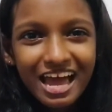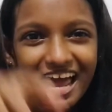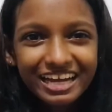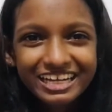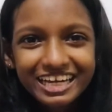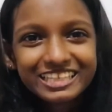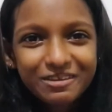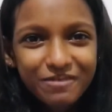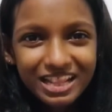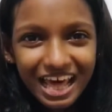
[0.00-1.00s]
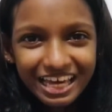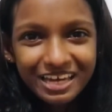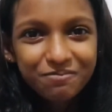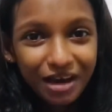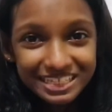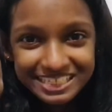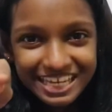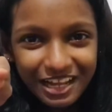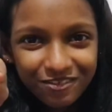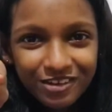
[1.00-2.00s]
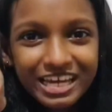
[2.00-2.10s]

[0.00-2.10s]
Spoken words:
and clicked the bell icon myself